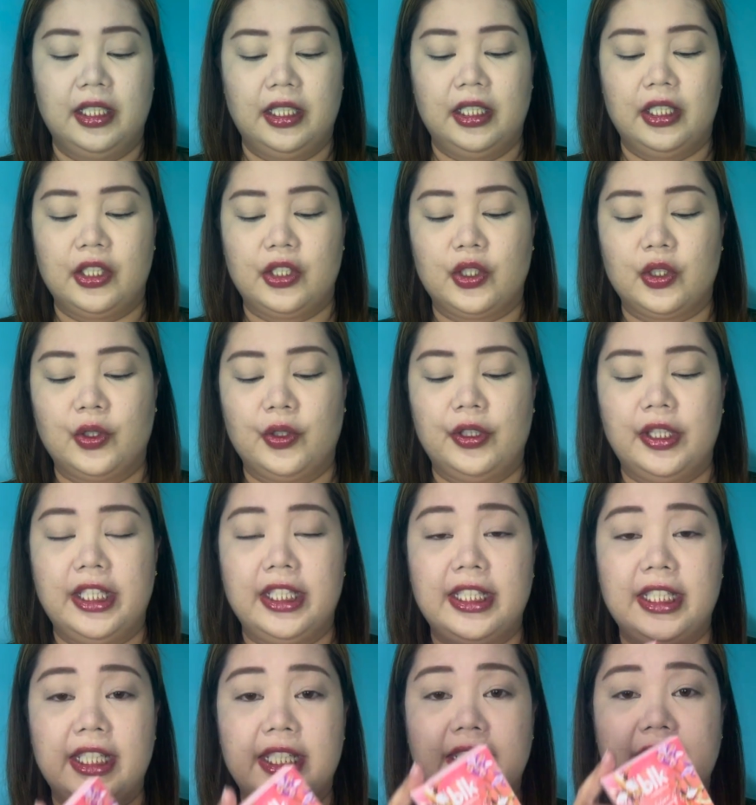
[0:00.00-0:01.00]
So
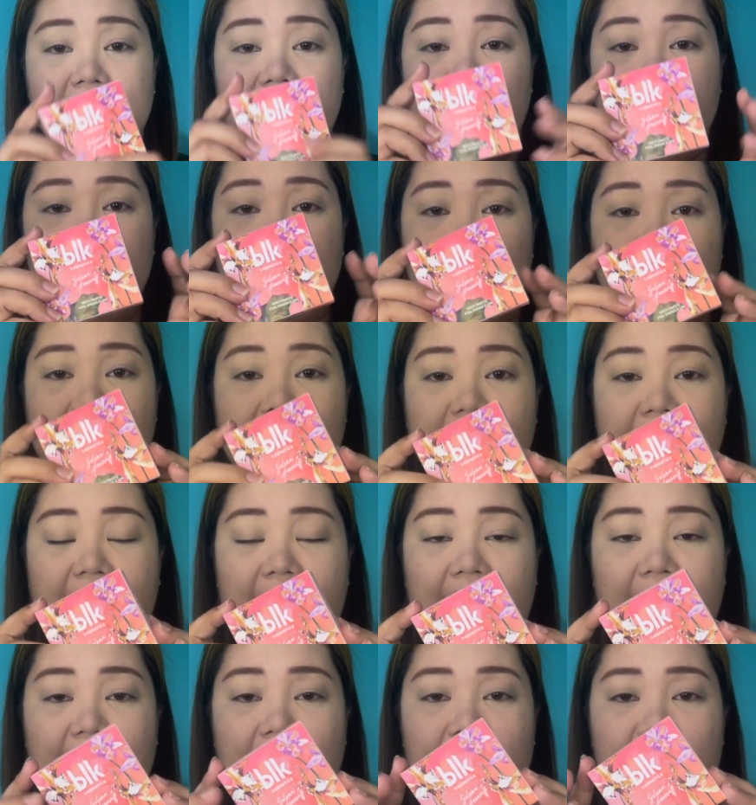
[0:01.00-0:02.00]
this is the
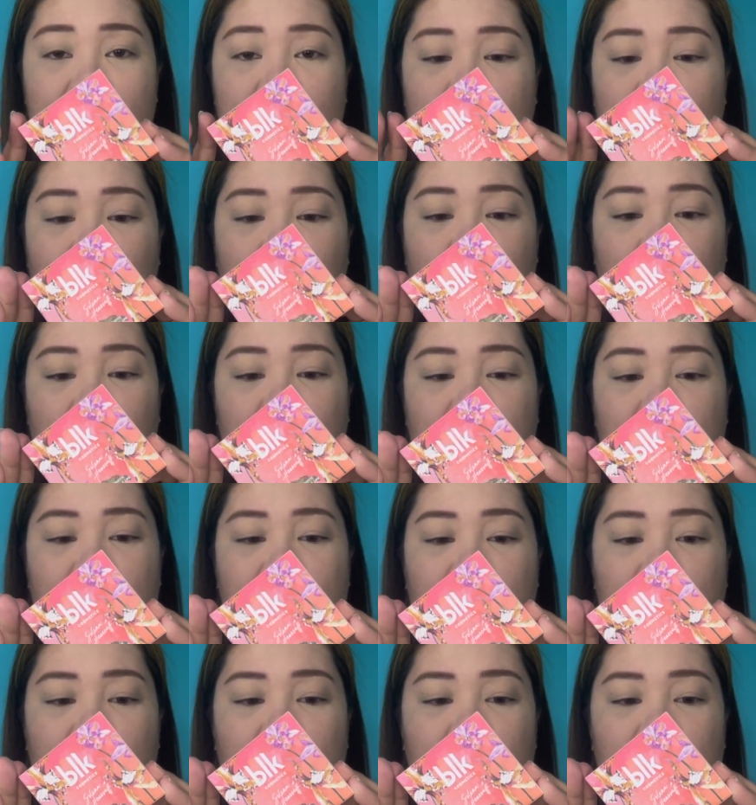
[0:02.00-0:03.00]
design of
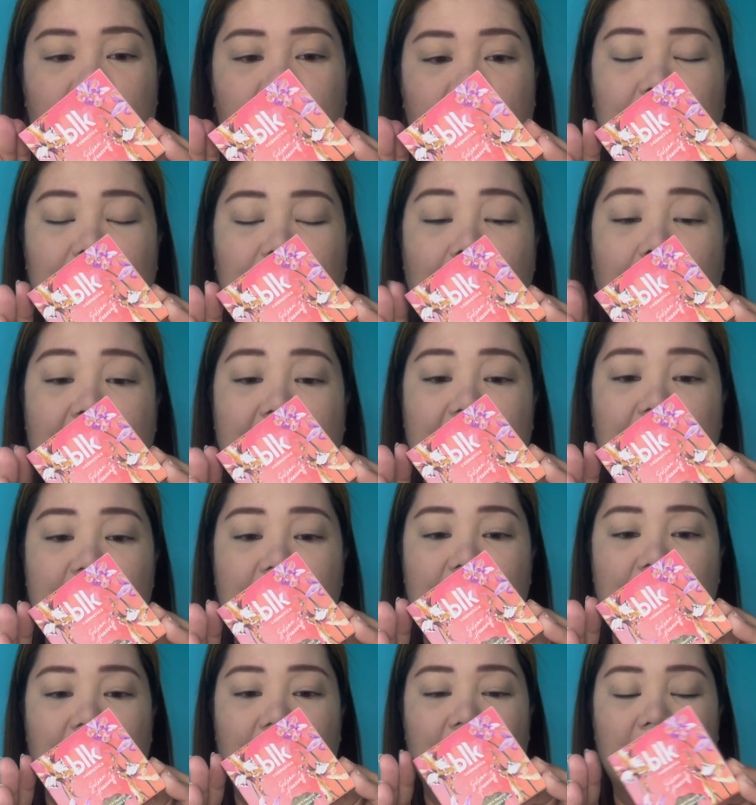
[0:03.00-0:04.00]
the
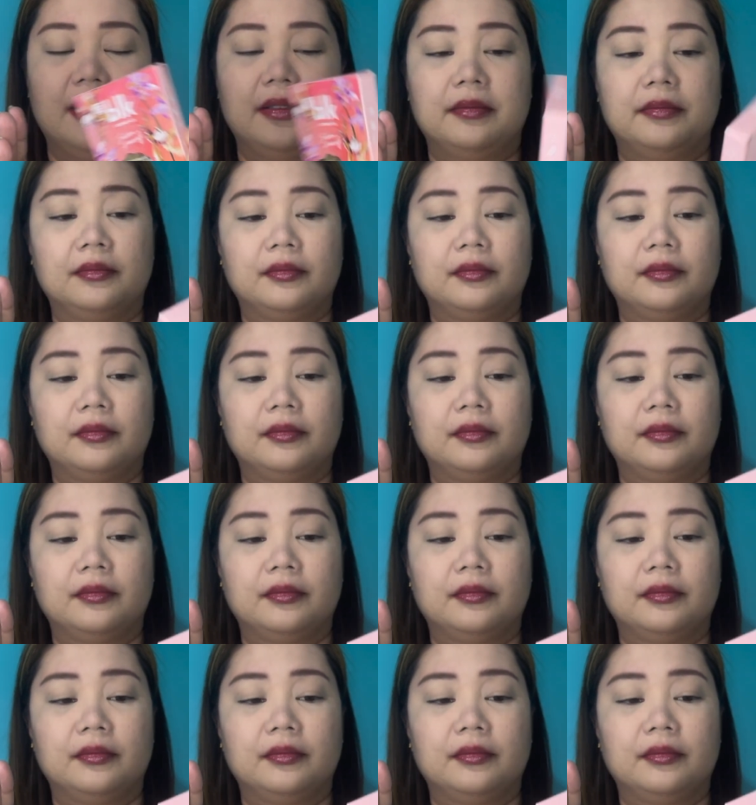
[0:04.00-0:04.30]
packaging.